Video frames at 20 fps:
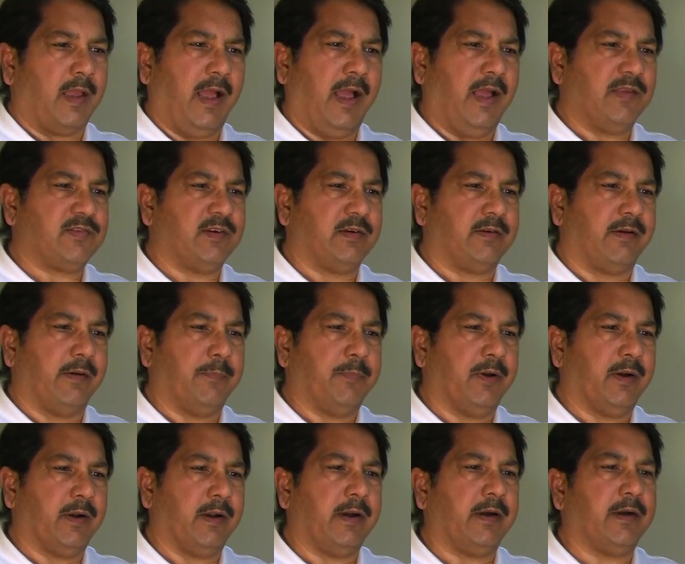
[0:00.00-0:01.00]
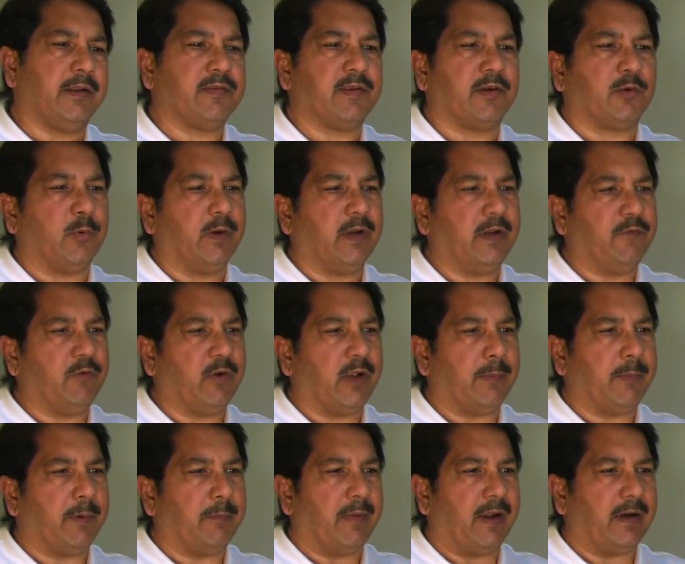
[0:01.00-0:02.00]
As a dripper it is a
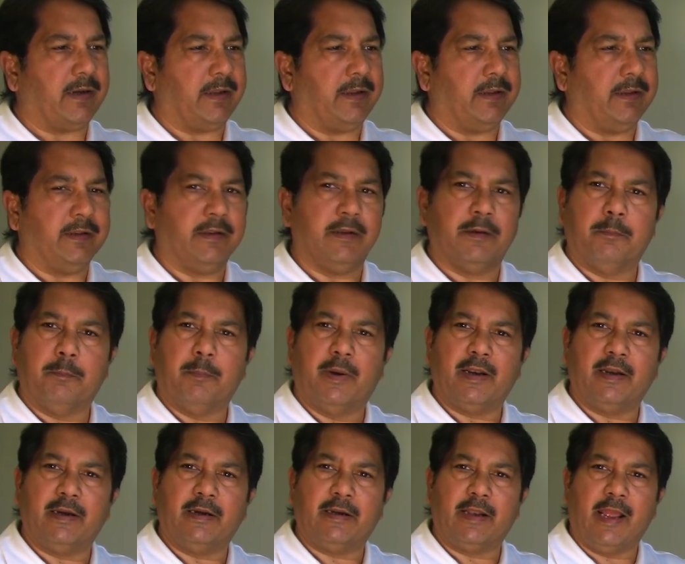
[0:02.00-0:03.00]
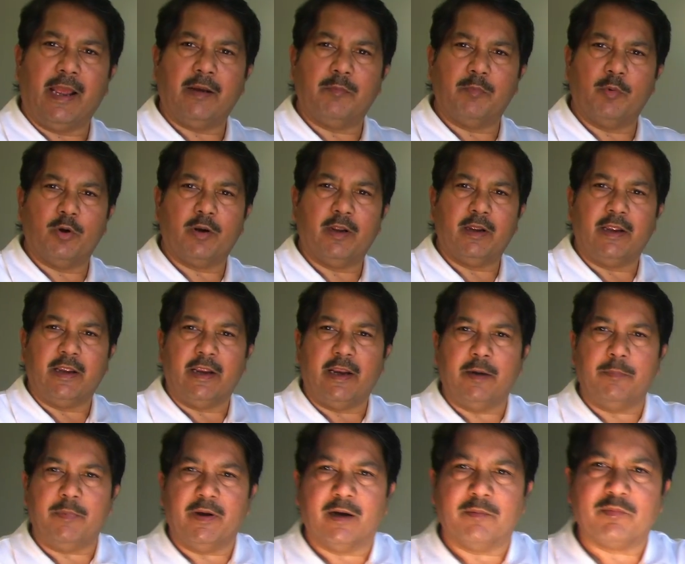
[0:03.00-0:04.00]
24mm Addy but in tank mode
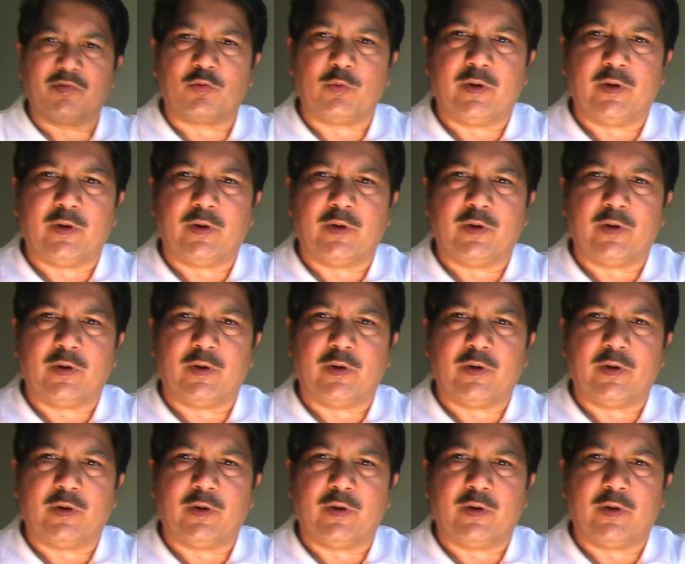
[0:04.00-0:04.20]
it becomes